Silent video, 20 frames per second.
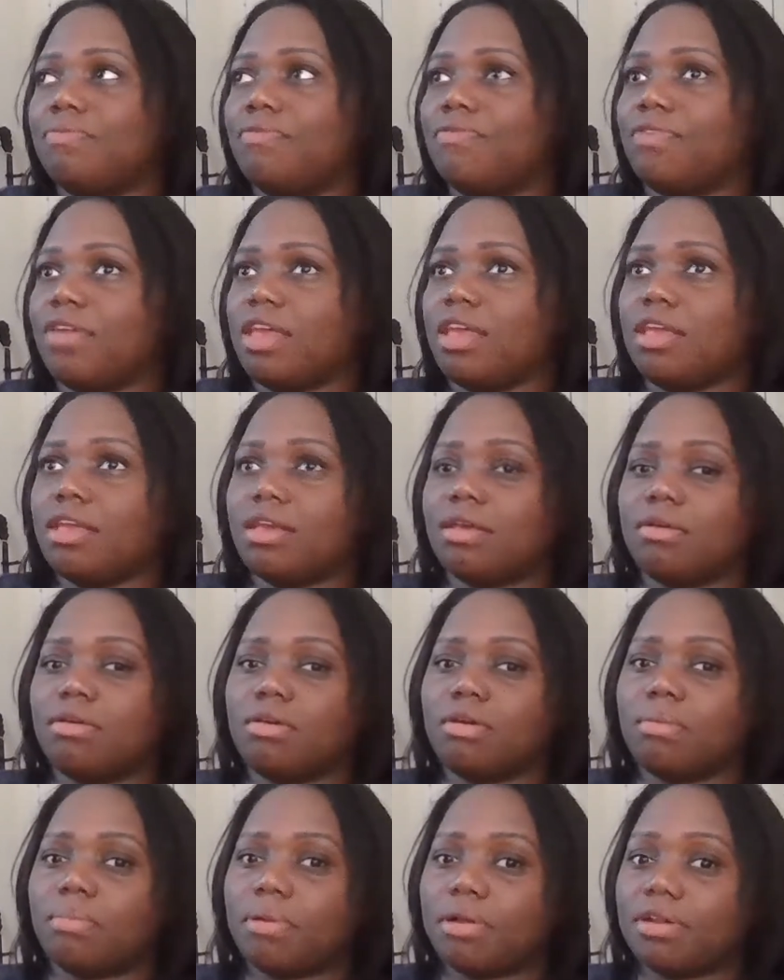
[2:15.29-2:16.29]
fake
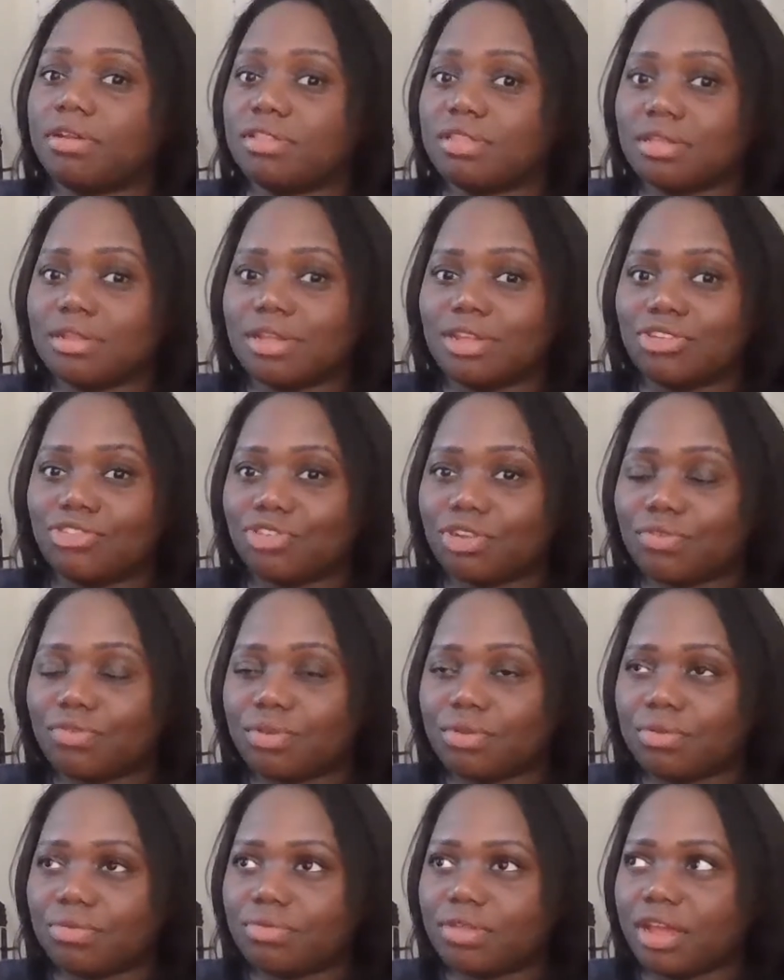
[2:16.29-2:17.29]
person in
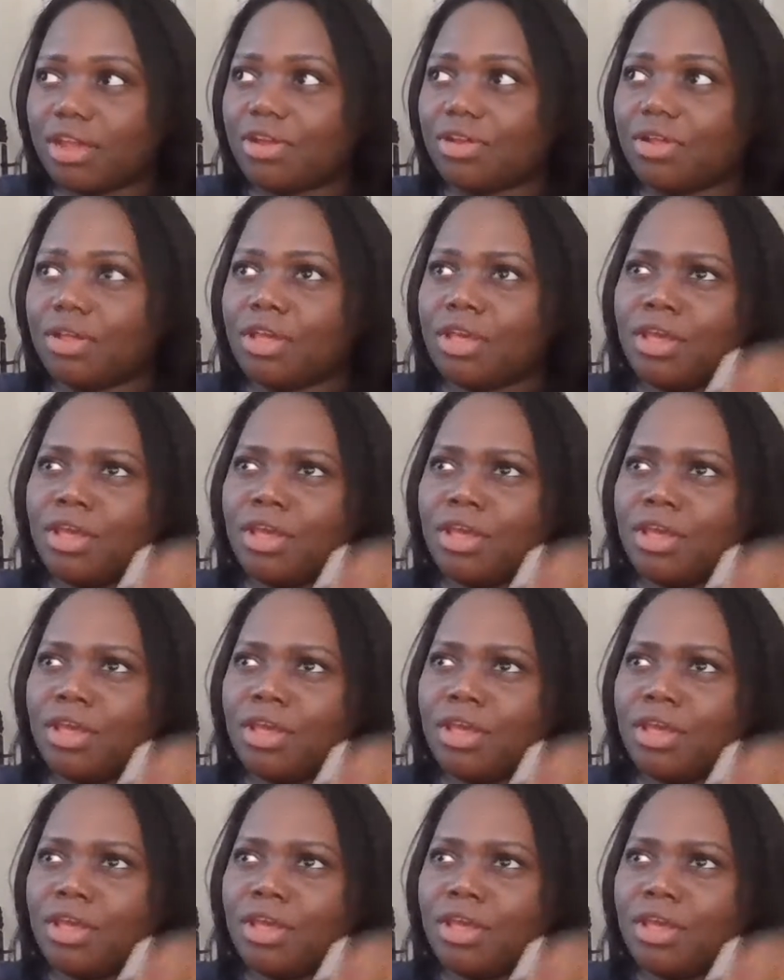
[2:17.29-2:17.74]
general. They